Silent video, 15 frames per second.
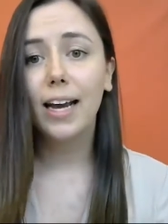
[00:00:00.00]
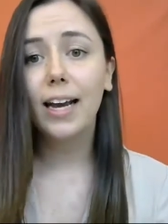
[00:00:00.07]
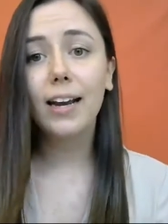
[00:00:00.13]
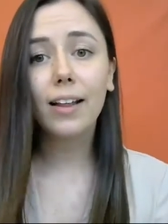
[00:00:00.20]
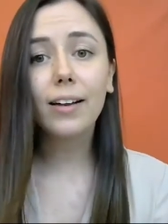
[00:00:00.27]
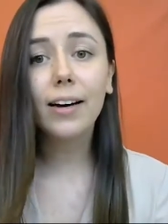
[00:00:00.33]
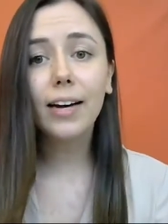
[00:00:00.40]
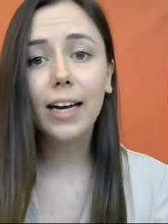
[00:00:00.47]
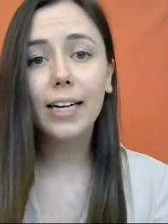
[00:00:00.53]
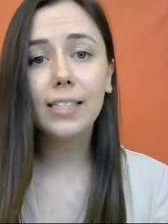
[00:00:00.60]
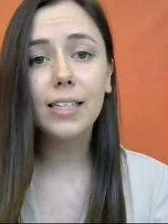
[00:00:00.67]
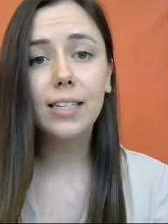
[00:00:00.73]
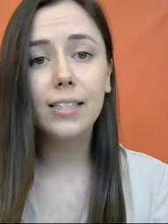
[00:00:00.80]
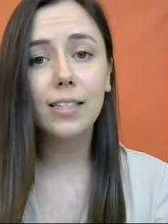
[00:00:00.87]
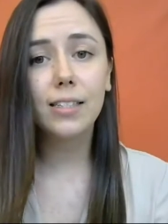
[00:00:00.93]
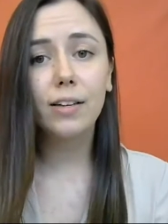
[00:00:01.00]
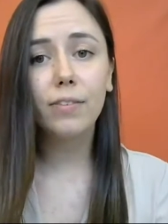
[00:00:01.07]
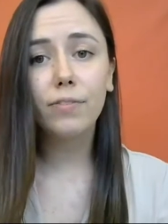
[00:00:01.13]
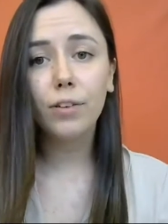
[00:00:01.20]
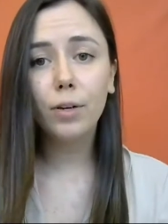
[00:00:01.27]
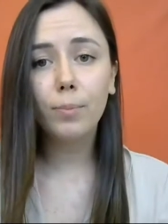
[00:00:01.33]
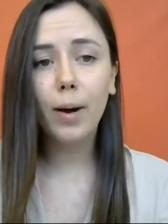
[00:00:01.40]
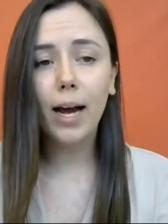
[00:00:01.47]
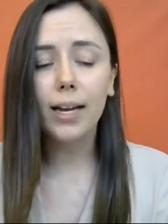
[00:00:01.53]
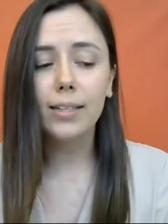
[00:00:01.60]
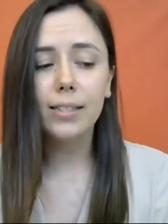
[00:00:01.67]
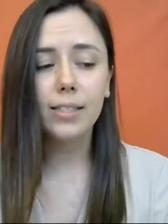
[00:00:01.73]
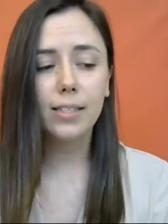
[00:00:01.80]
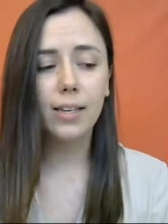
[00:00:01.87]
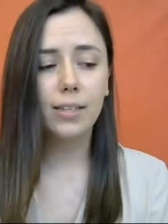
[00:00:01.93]
In other cases, it's a few
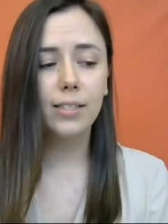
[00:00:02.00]
months.